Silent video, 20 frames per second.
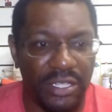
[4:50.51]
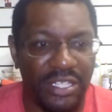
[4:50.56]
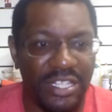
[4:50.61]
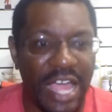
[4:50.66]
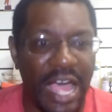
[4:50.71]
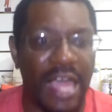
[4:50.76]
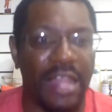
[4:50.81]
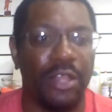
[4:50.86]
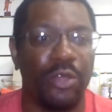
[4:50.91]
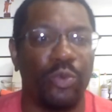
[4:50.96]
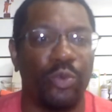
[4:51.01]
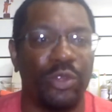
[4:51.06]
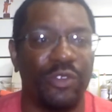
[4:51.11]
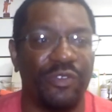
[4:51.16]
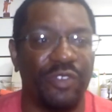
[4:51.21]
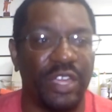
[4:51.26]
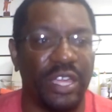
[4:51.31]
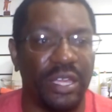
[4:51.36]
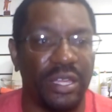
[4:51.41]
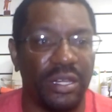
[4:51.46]
Tyler
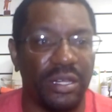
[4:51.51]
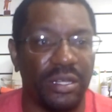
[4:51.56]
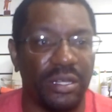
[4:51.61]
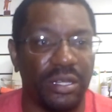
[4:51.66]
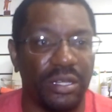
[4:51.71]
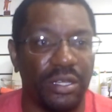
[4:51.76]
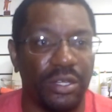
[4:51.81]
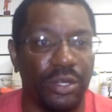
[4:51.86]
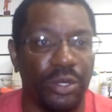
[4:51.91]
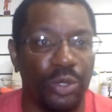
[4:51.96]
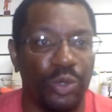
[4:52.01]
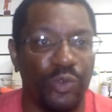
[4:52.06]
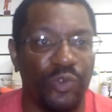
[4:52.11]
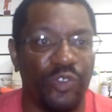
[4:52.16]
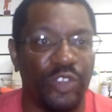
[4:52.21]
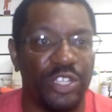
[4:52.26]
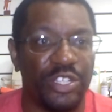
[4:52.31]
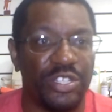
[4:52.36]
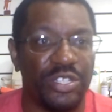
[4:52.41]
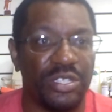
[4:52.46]
Rivette, who
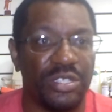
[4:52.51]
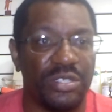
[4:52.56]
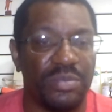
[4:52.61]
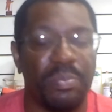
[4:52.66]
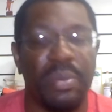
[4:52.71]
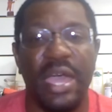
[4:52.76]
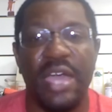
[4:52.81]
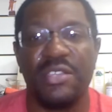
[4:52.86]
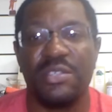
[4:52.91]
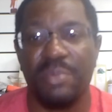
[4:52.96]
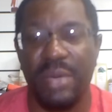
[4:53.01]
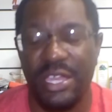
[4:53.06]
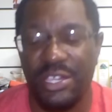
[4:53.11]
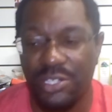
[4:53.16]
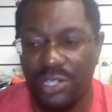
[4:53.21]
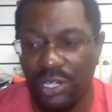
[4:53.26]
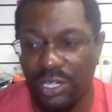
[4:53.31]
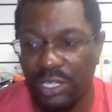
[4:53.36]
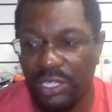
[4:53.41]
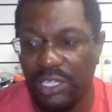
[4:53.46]
fishes
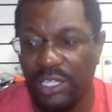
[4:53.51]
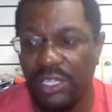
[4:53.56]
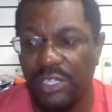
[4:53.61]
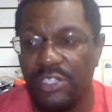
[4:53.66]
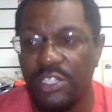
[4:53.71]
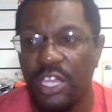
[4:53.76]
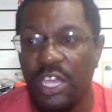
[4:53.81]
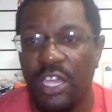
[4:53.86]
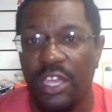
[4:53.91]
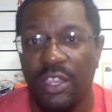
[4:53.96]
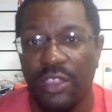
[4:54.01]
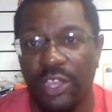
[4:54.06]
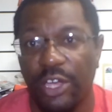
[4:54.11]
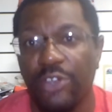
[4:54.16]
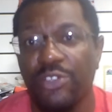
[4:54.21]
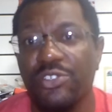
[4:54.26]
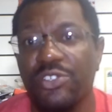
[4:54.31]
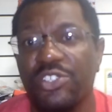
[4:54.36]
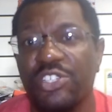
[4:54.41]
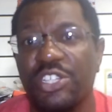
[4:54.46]
Bassmaster Elites.
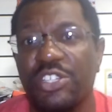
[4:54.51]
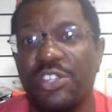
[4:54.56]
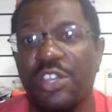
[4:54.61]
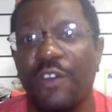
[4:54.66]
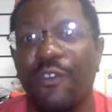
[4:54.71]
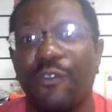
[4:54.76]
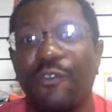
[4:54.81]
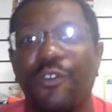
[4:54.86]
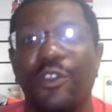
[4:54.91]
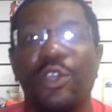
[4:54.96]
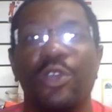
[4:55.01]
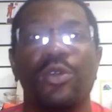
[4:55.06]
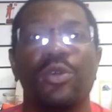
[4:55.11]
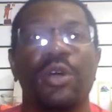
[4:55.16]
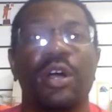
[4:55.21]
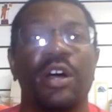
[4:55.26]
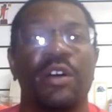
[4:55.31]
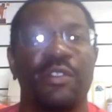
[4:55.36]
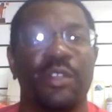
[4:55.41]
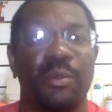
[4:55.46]
Those are just a
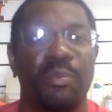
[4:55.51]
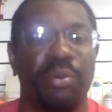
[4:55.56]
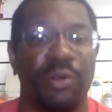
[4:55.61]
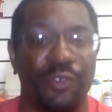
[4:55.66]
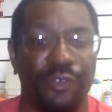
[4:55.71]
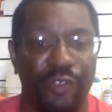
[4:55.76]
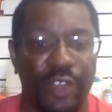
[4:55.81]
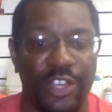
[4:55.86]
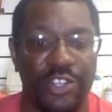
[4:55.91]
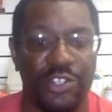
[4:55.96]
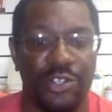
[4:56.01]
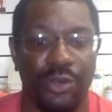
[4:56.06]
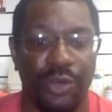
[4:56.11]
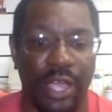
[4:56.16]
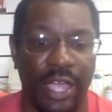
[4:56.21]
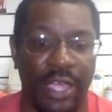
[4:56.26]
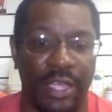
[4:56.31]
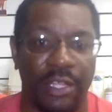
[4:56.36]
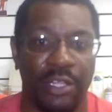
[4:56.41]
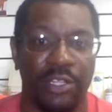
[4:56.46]
few of the professional
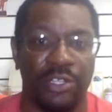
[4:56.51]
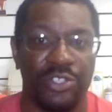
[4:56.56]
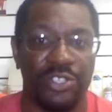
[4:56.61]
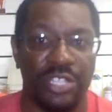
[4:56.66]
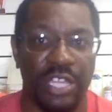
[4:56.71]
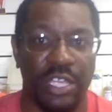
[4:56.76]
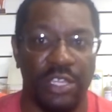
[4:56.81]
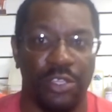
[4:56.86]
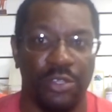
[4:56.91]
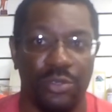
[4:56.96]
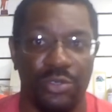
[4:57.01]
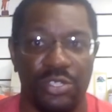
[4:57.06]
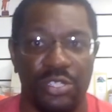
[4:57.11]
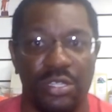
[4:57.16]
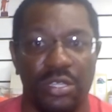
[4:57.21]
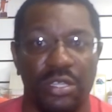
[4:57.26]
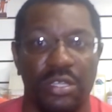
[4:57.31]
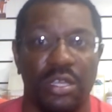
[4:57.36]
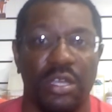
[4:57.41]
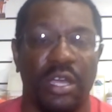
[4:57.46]
anglers that
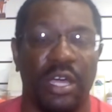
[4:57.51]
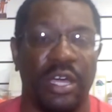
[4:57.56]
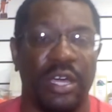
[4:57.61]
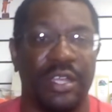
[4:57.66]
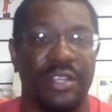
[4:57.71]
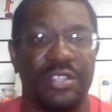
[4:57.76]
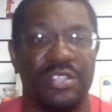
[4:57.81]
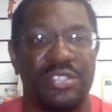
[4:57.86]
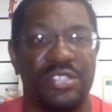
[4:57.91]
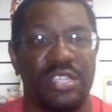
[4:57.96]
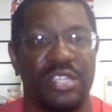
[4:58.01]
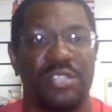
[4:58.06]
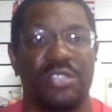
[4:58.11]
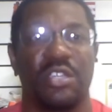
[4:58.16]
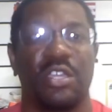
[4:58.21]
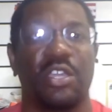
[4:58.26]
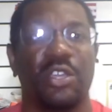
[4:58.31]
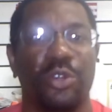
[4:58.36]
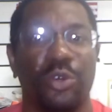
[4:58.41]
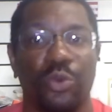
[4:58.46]
use the
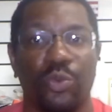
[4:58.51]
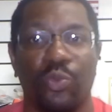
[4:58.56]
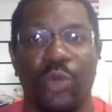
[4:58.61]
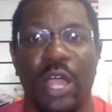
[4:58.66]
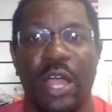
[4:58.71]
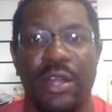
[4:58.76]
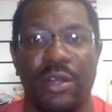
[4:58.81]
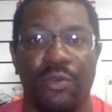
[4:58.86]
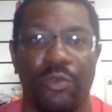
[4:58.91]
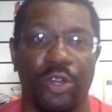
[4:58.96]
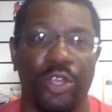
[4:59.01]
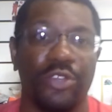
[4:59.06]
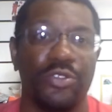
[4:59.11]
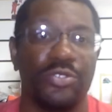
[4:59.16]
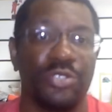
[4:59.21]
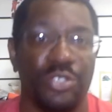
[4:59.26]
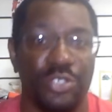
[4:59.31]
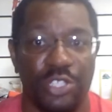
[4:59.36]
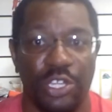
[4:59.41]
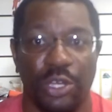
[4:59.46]
SixGill Rod and
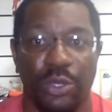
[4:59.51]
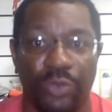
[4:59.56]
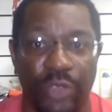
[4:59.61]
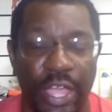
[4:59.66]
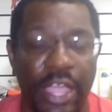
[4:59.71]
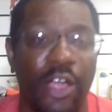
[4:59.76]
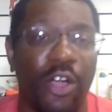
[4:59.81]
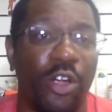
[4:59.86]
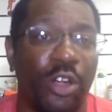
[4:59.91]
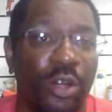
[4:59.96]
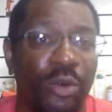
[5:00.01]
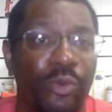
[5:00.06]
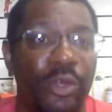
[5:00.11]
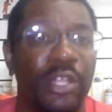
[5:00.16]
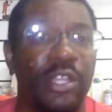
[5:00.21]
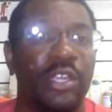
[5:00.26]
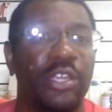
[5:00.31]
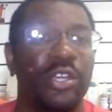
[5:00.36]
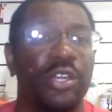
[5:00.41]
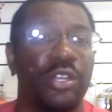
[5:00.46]
Reels. So they are a
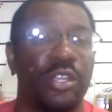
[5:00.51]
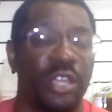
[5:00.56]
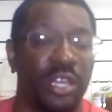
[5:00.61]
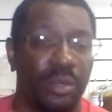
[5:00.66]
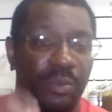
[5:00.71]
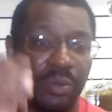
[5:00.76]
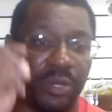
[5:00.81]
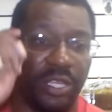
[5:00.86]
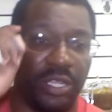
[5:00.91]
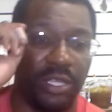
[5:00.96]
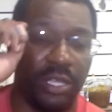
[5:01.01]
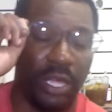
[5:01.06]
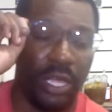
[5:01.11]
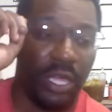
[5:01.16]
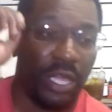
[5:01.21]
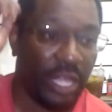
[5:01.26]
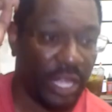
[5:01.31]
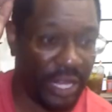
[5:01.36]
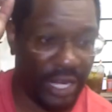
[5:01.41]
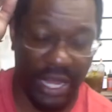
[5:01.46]
really good company,
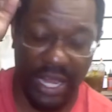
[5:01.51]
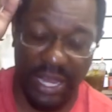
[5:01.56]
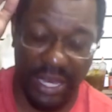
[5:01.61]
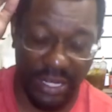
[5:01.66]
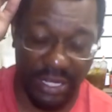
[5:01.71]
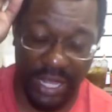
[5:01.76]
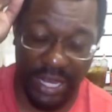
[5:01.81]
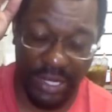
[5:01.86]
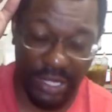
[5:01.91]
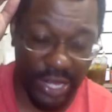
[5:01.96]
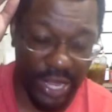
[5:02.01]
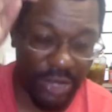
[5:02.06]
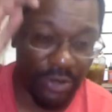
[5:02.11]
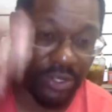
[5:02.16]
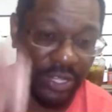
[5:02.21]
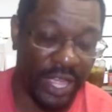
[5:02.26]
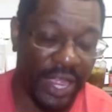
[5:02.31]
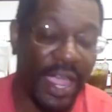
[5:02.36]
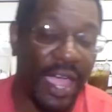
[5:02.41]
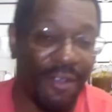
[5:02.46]
and
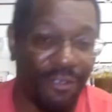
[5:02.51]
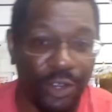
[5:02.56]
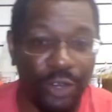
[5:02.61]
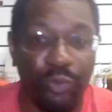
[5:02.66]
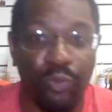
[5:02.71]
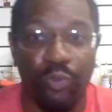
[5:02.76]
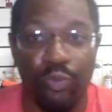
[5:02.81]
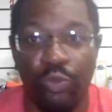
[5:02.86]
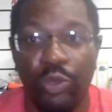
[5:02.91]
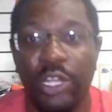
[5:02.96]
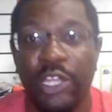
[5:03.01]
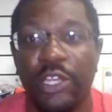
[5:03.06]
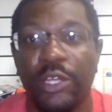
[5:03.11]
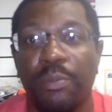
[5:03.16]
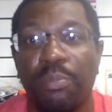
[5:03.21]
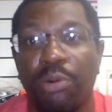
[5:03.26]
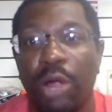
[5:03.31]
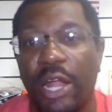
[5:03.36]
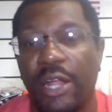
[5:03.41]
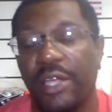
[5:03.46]
they have really
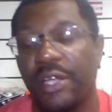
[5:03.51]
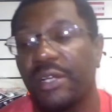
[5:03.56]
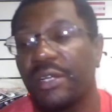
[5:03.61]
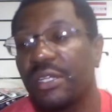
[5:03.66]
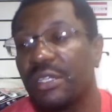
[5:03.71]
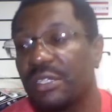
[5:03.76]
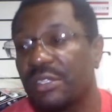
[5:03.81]
good product.